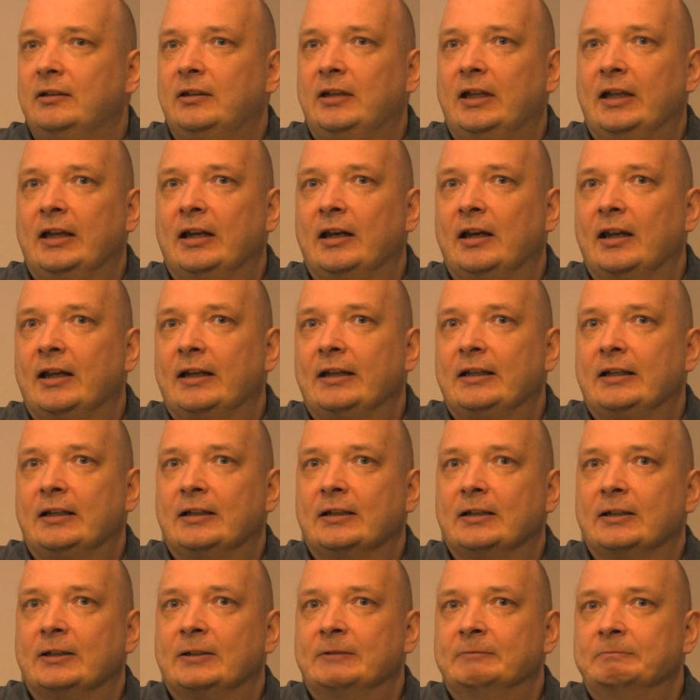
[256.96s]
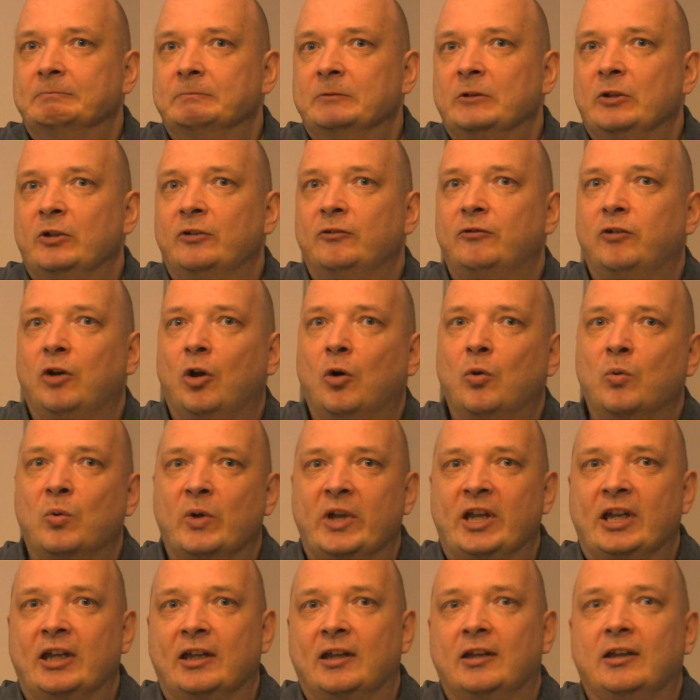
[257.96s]
they are like
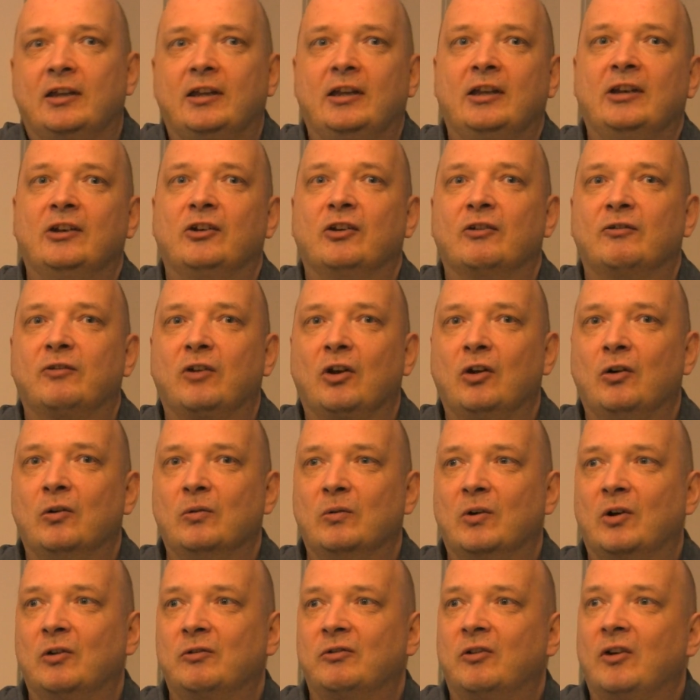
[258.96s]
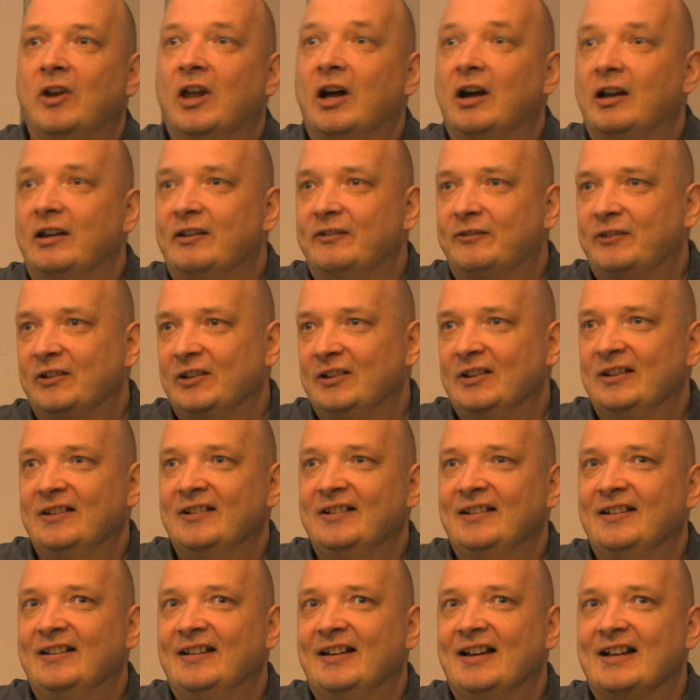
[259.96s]
flowing in the flow of life,
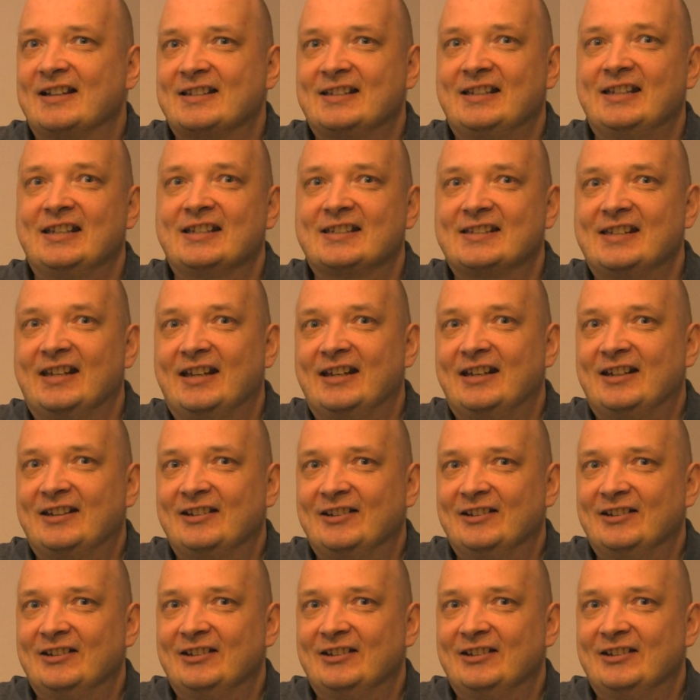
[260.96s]
as he said.